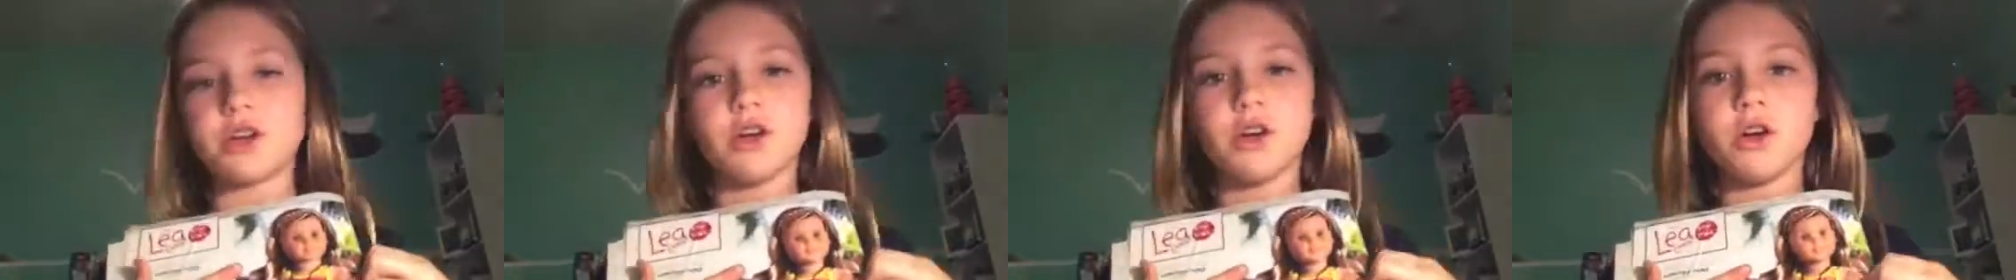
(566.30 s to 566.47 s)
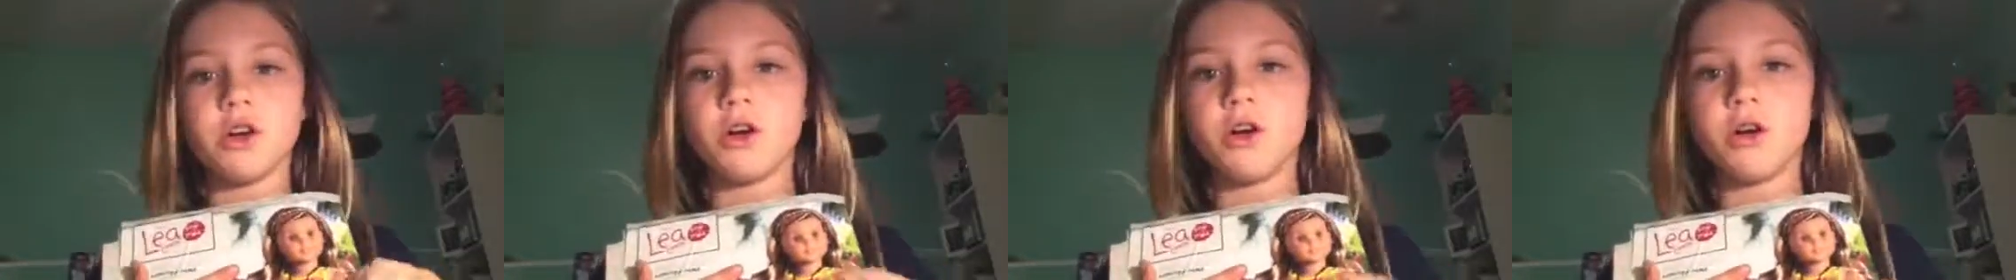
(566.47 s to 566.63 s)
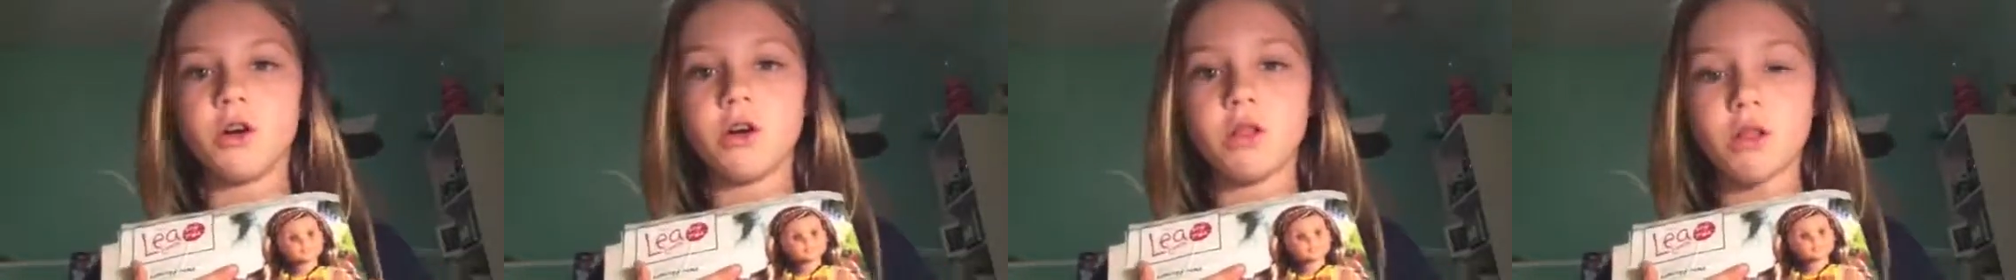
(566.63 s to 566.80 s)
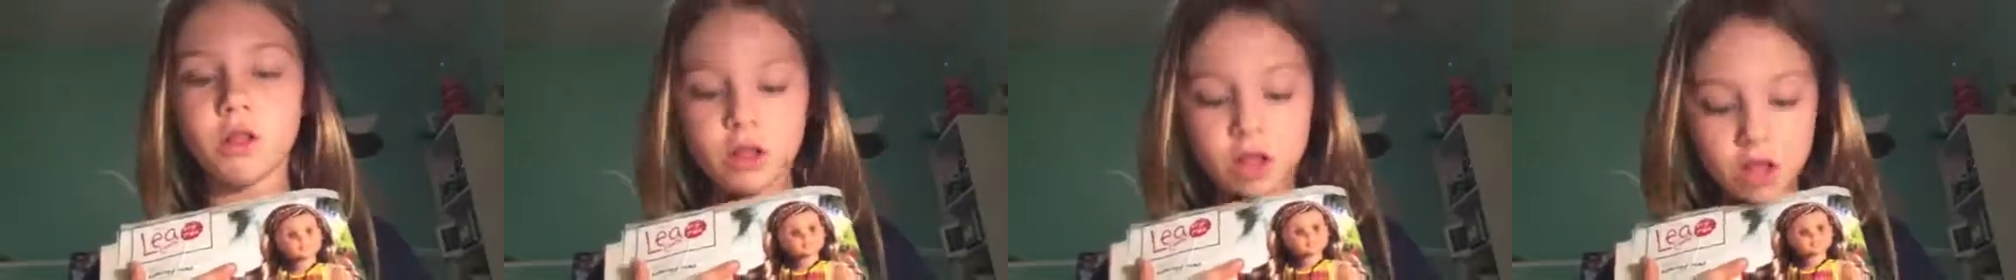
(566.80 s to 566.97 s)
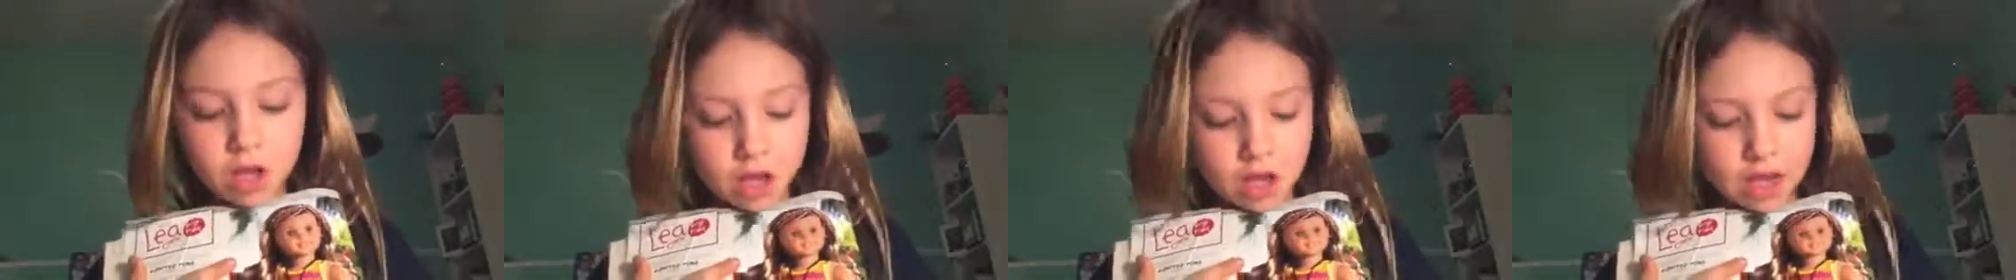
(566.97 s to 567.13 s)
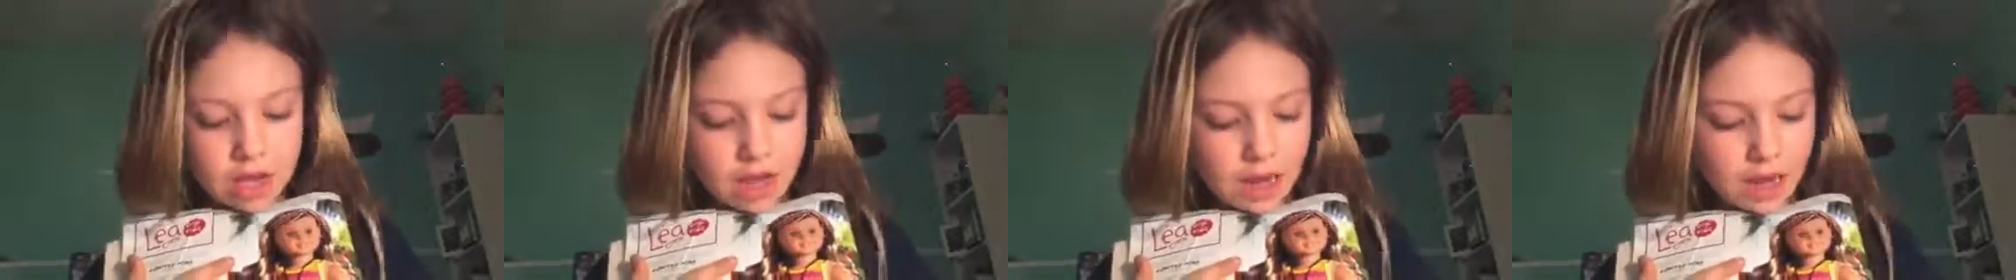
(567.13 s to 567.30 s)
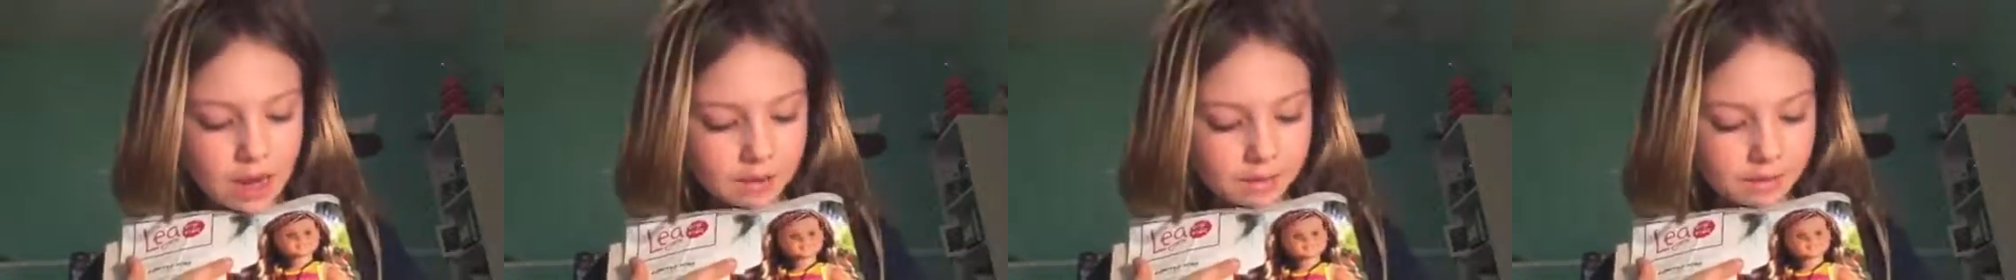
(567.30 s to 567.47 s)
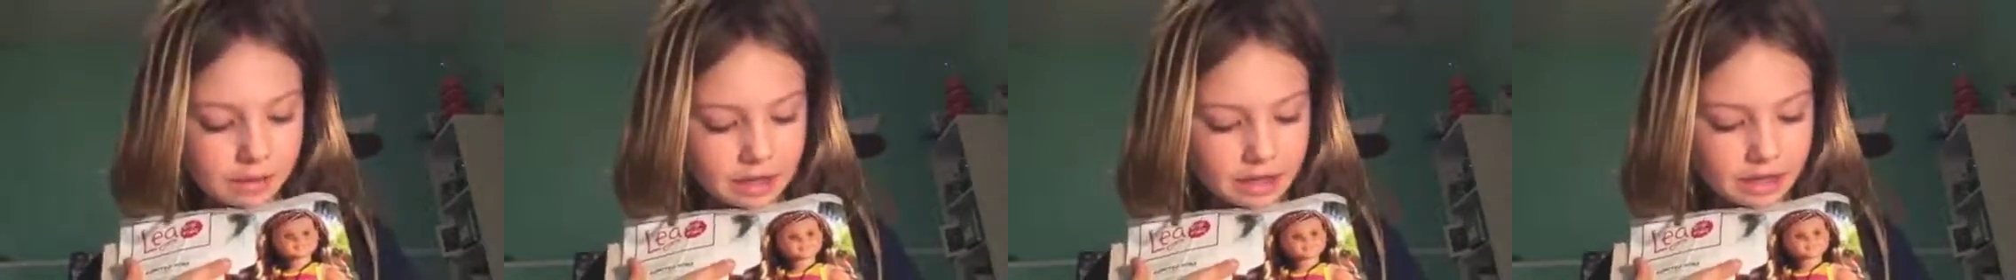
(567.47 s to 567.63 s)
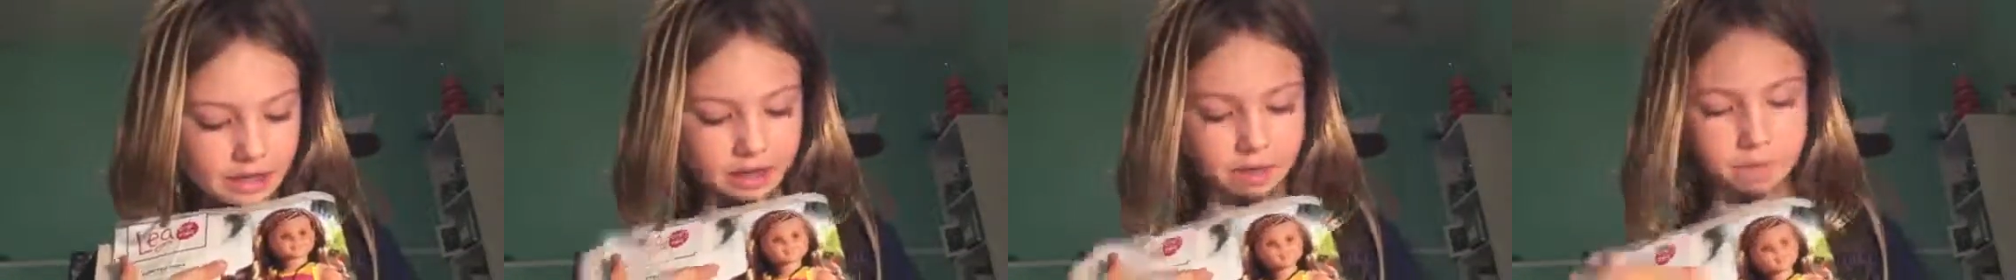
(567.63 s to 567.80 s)
girl. I
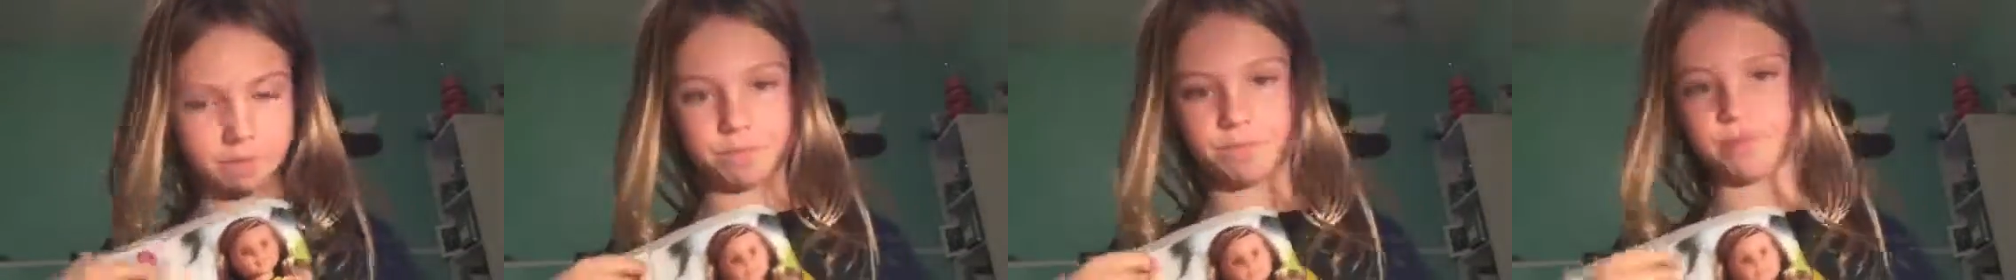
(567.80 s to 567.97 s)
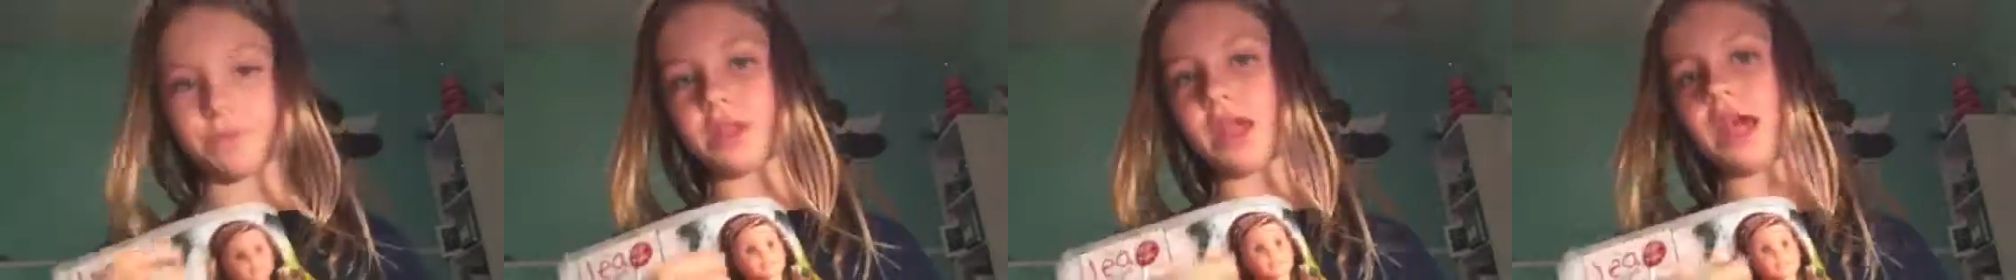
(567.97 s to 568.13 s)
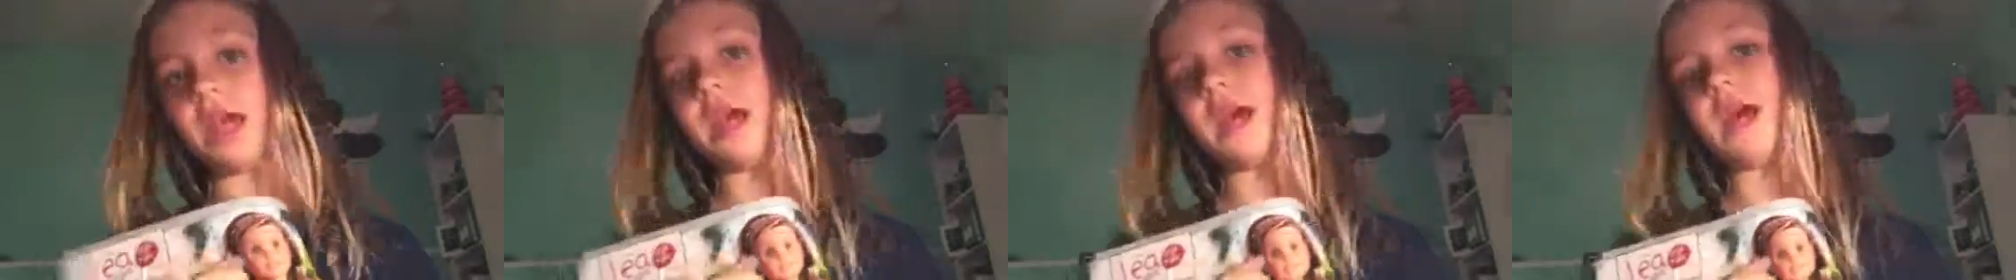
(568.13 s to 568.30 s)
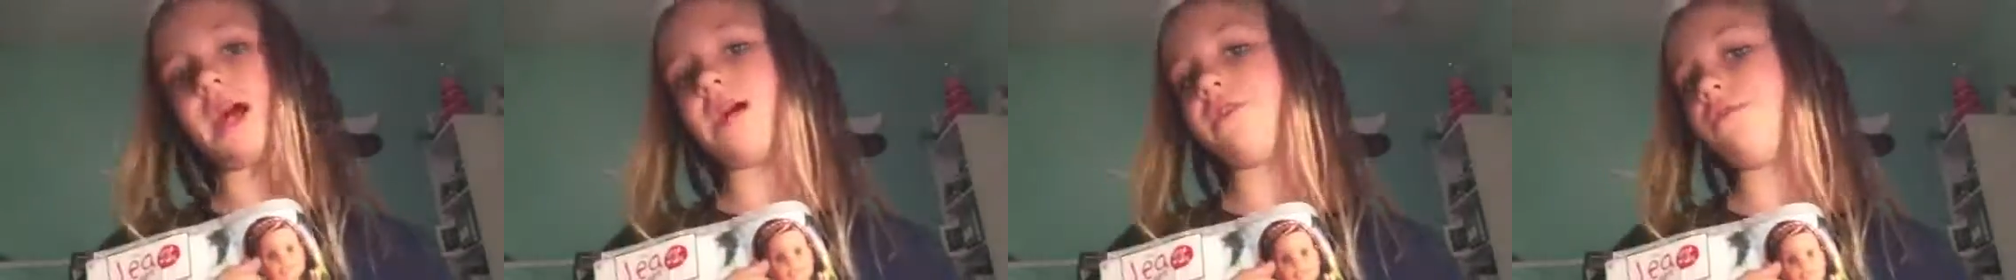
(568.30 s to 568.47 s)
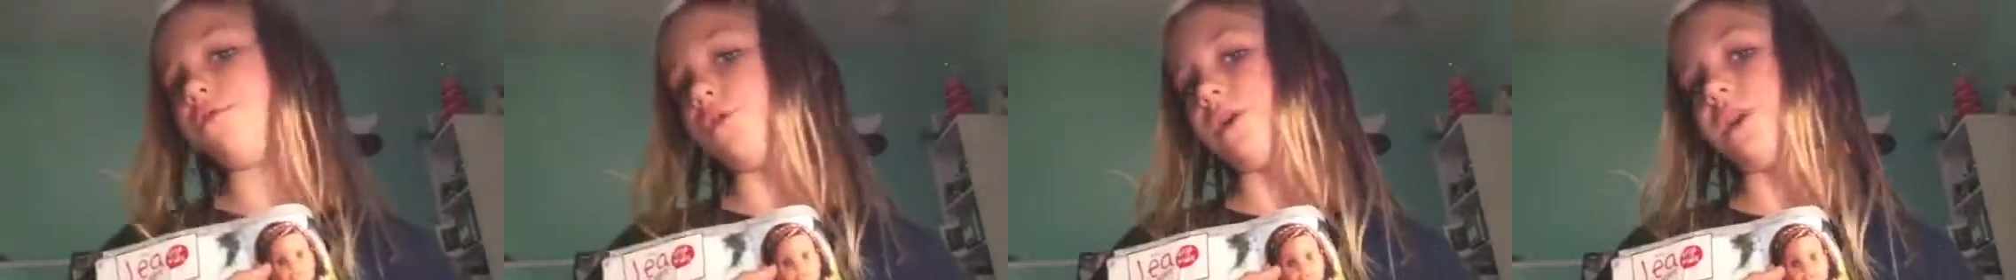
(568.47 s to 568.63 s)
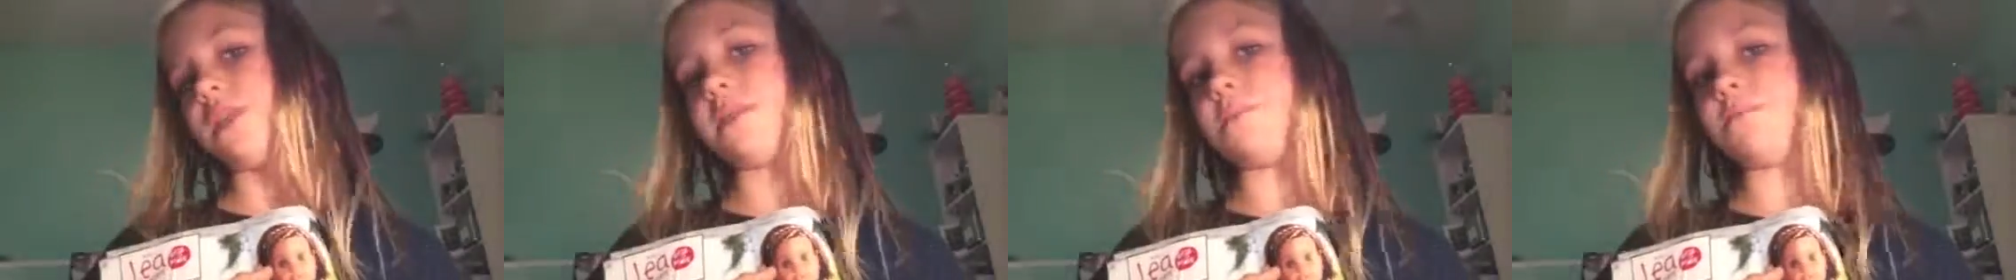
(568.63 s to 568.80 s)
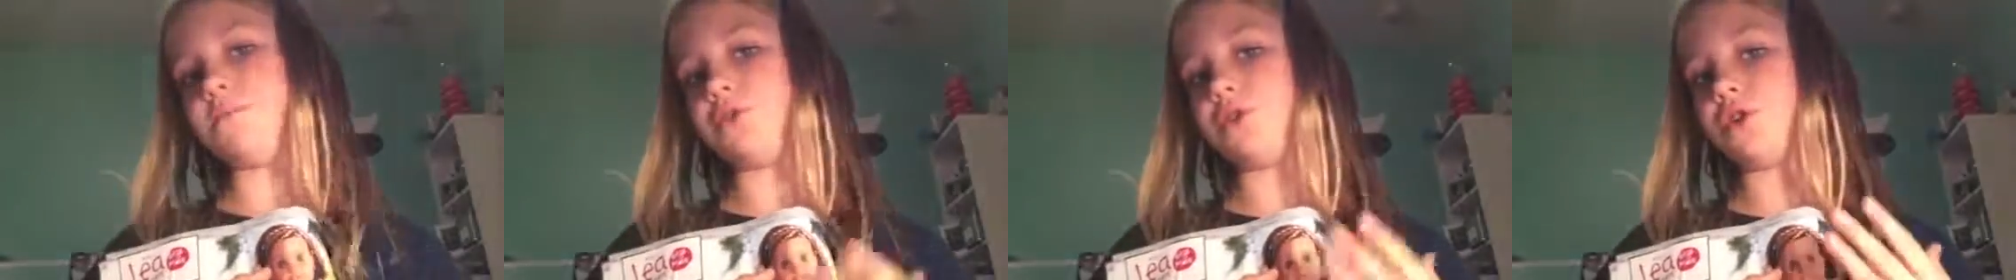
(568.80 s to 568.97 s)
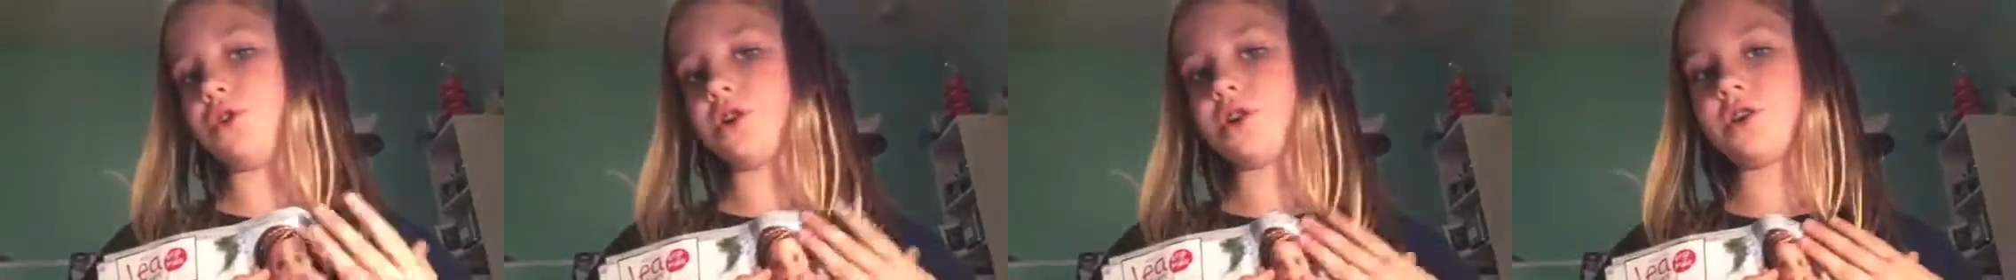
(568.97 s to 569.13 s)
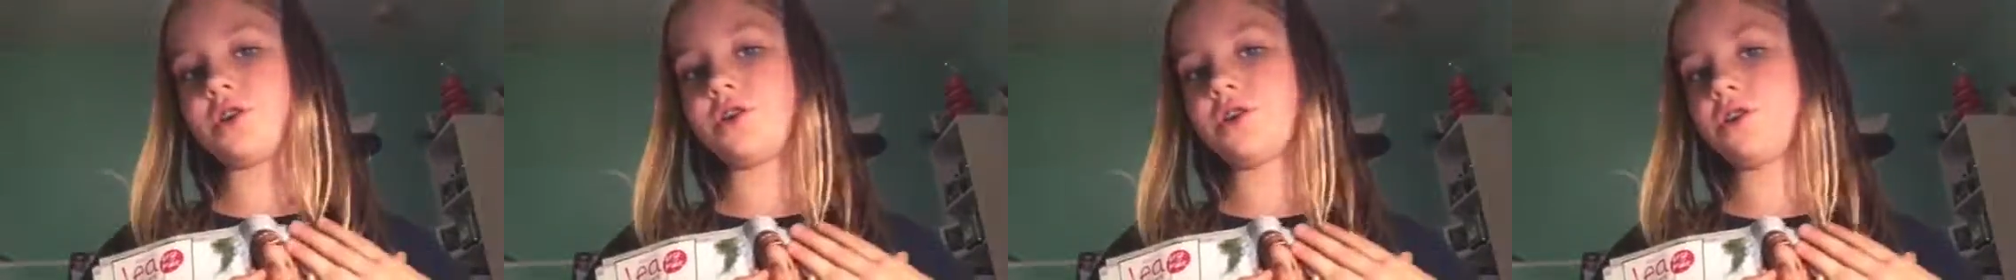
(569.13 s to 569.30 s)
mean, I've read the
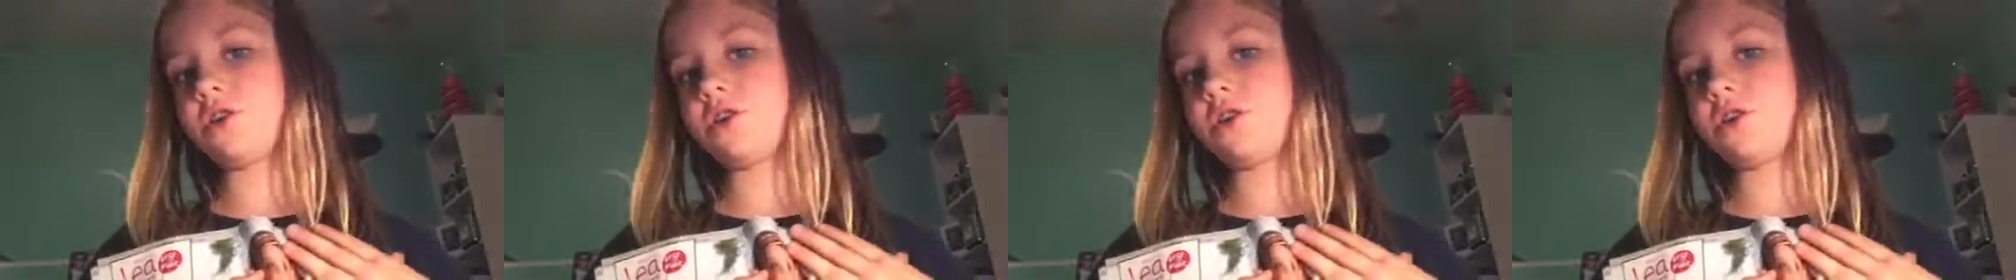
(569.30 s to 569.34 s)
book,